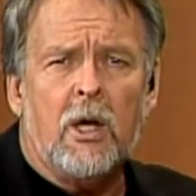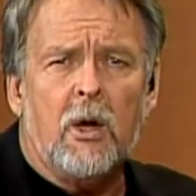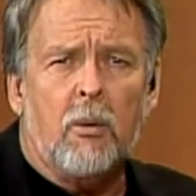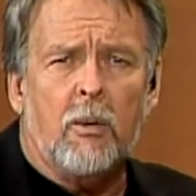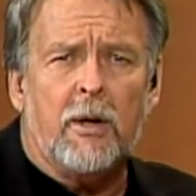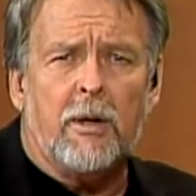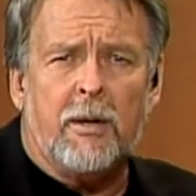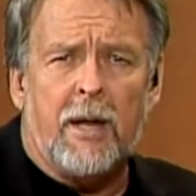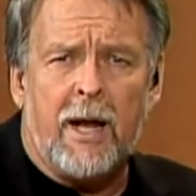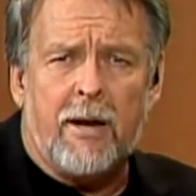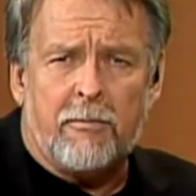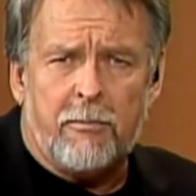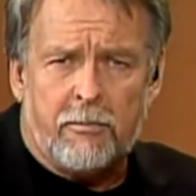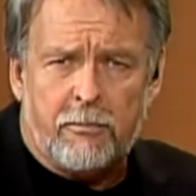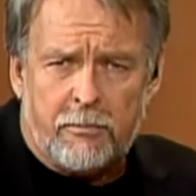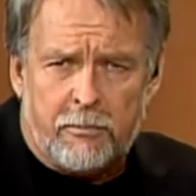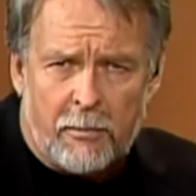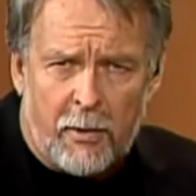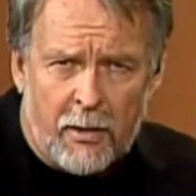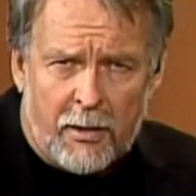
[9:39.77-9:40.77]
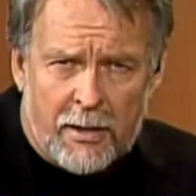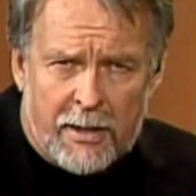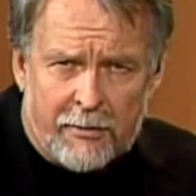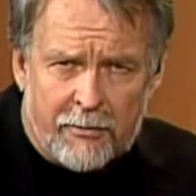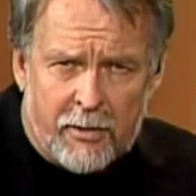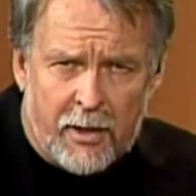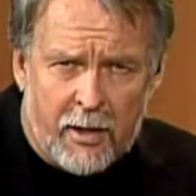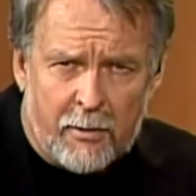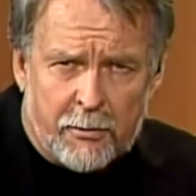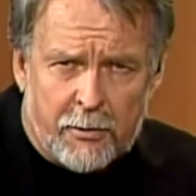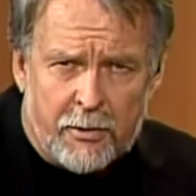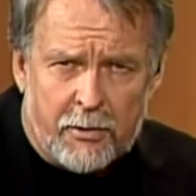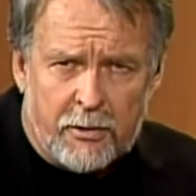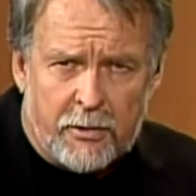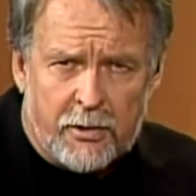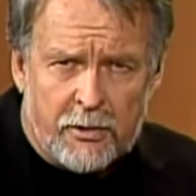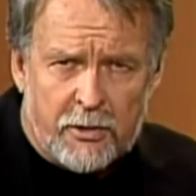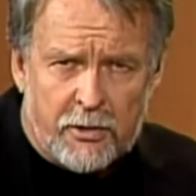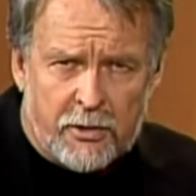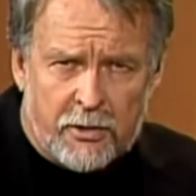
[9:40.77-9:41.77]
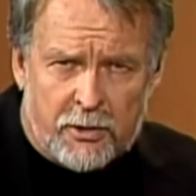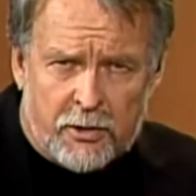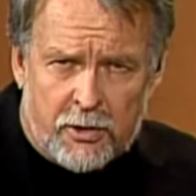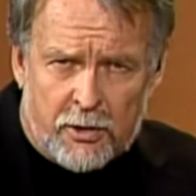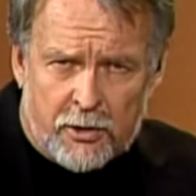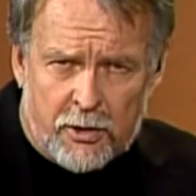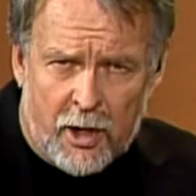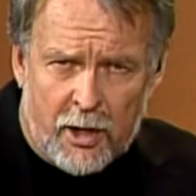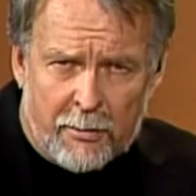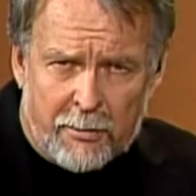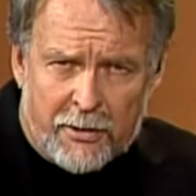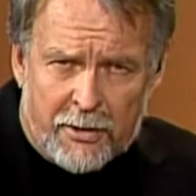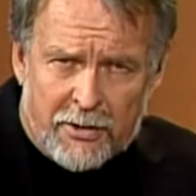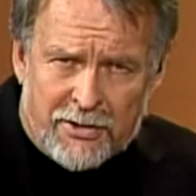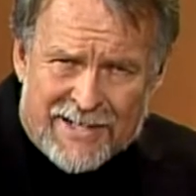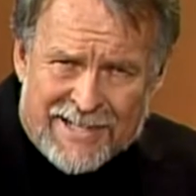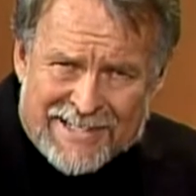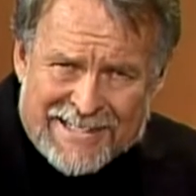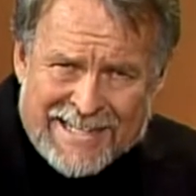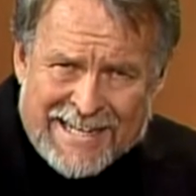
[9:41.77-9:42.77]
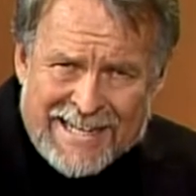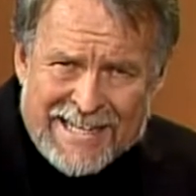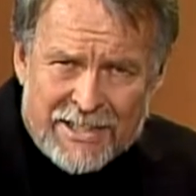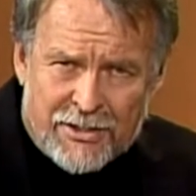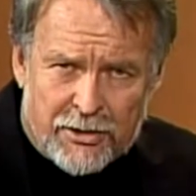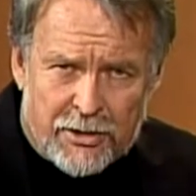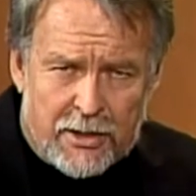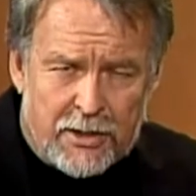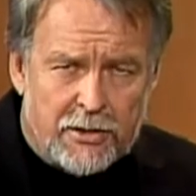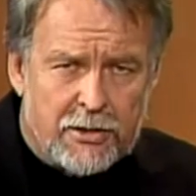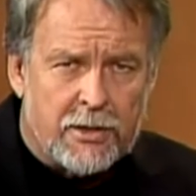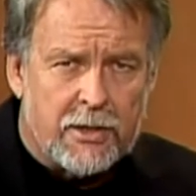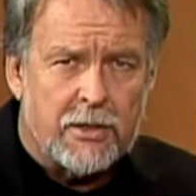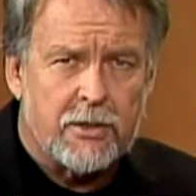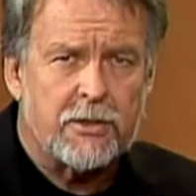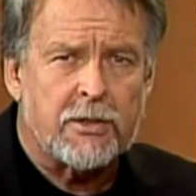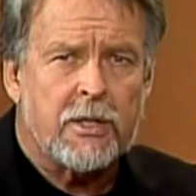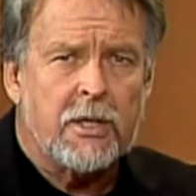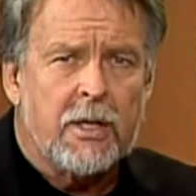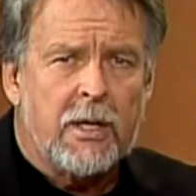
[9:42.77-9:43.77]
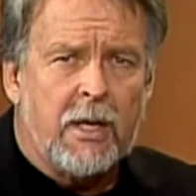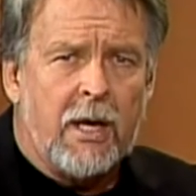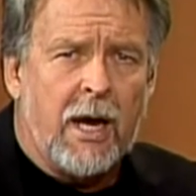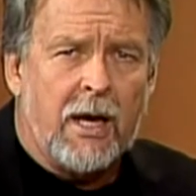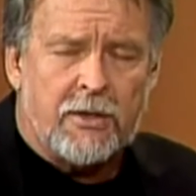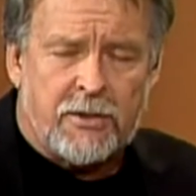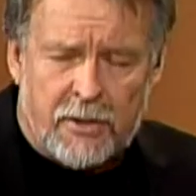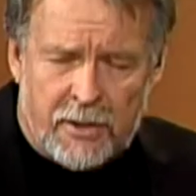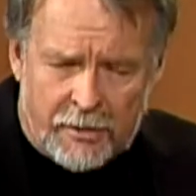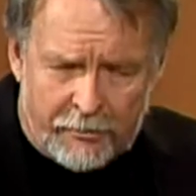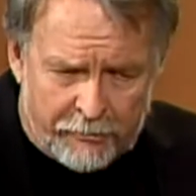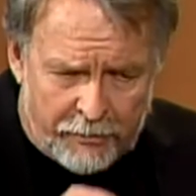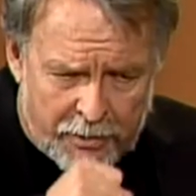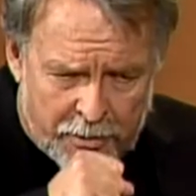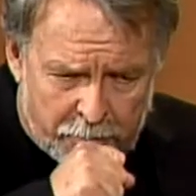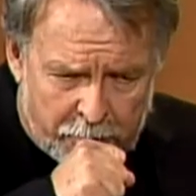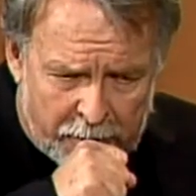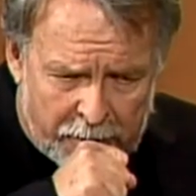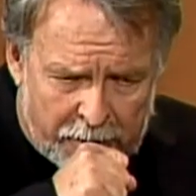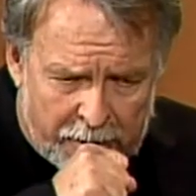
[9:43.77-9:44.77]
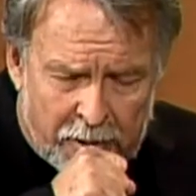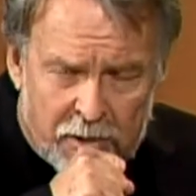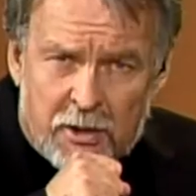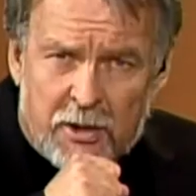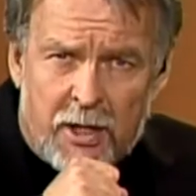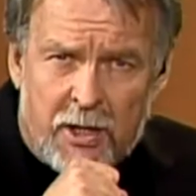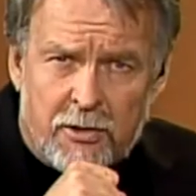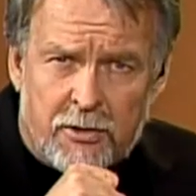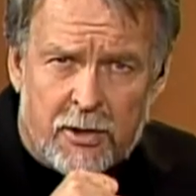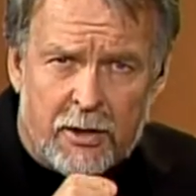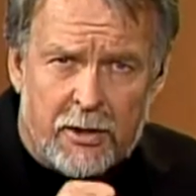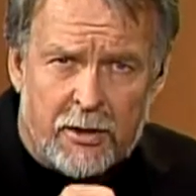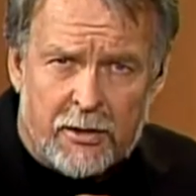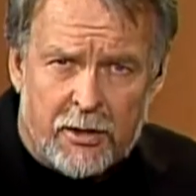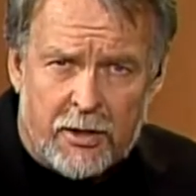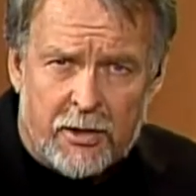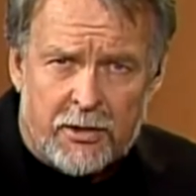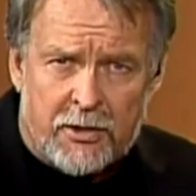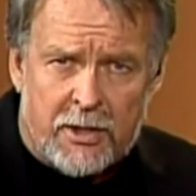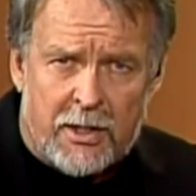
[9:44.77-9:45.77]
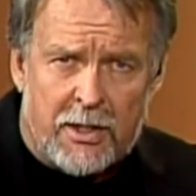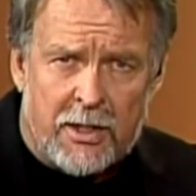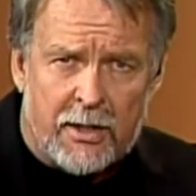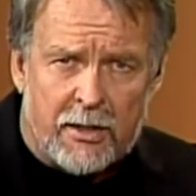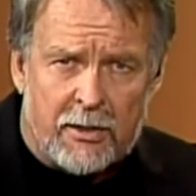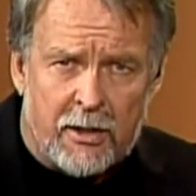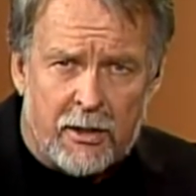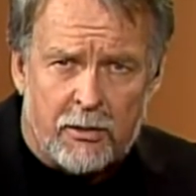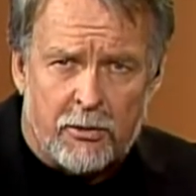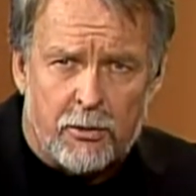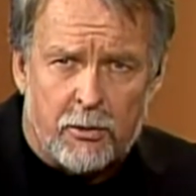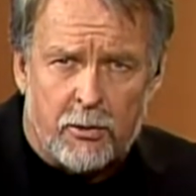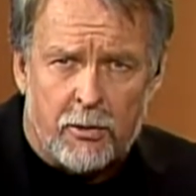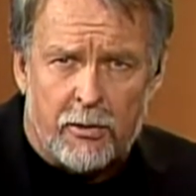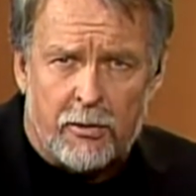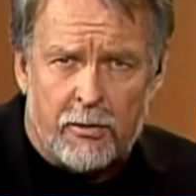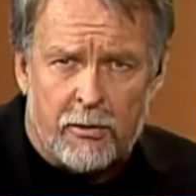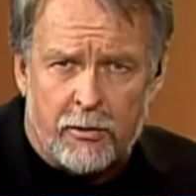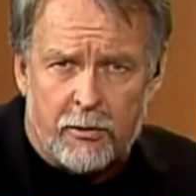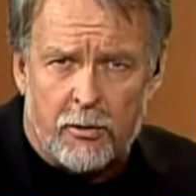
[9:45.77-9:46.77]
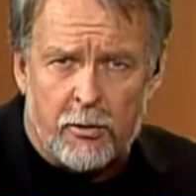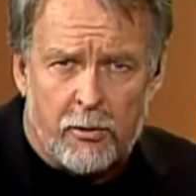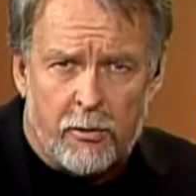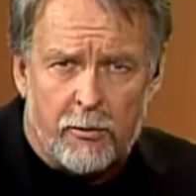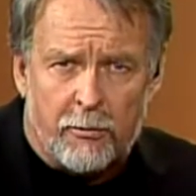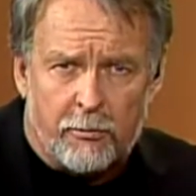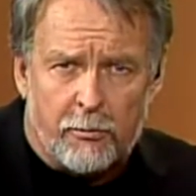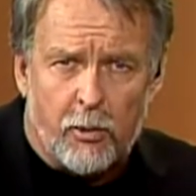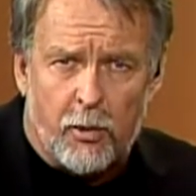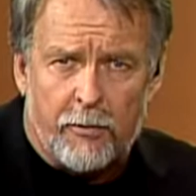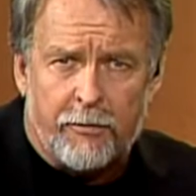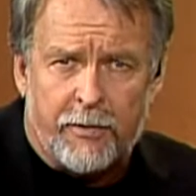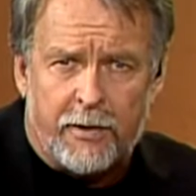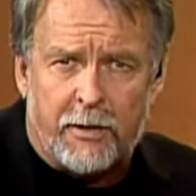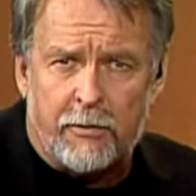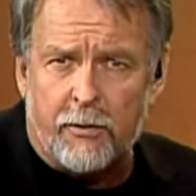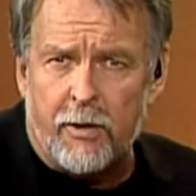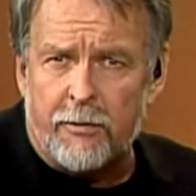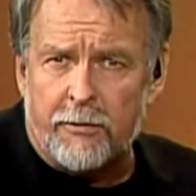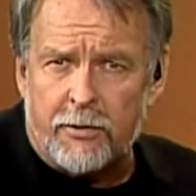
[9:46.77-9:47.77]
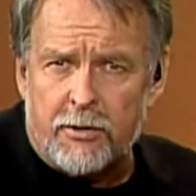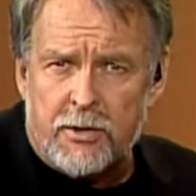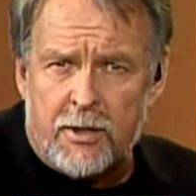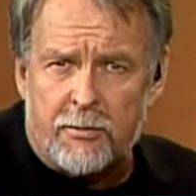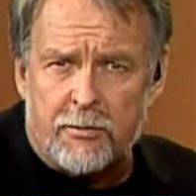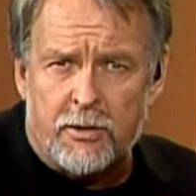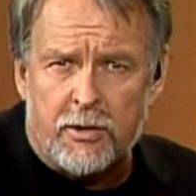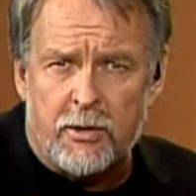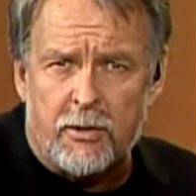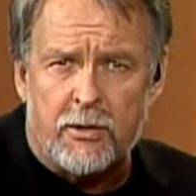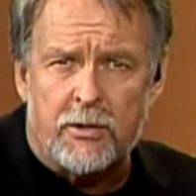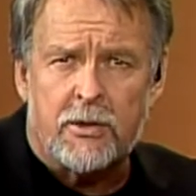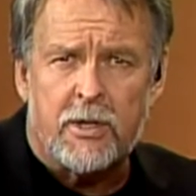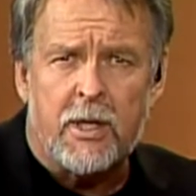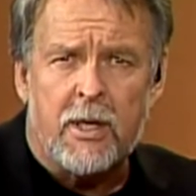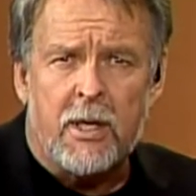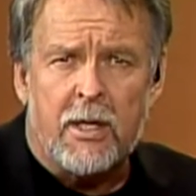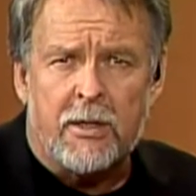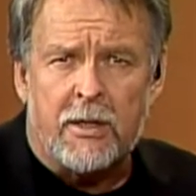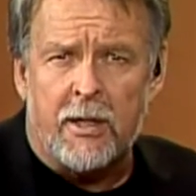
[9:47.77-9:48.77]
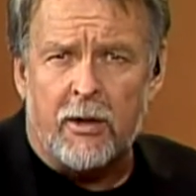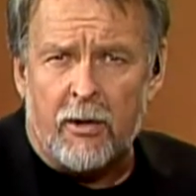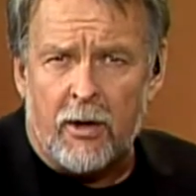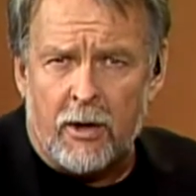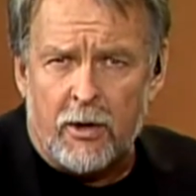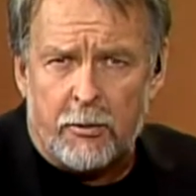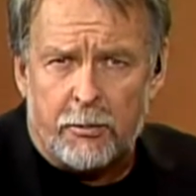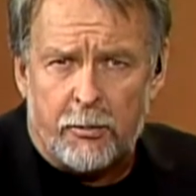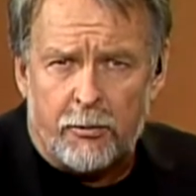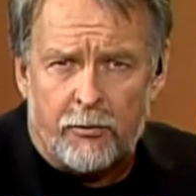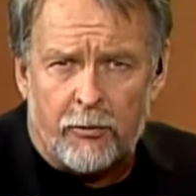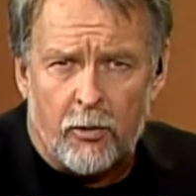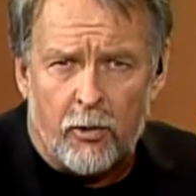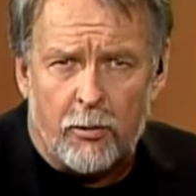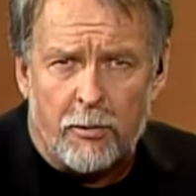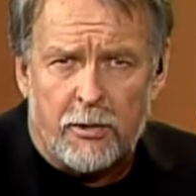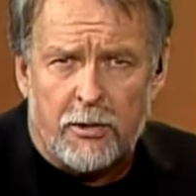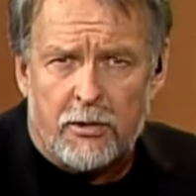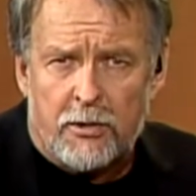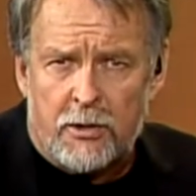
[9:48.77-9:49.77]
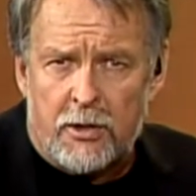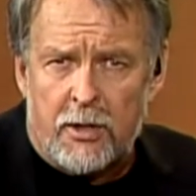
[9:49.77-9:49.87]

Wanted to have Mark give an opportunity to talk about this as he sees this as an investment in education in Tennessee and through a more effective way for some students that are underperforming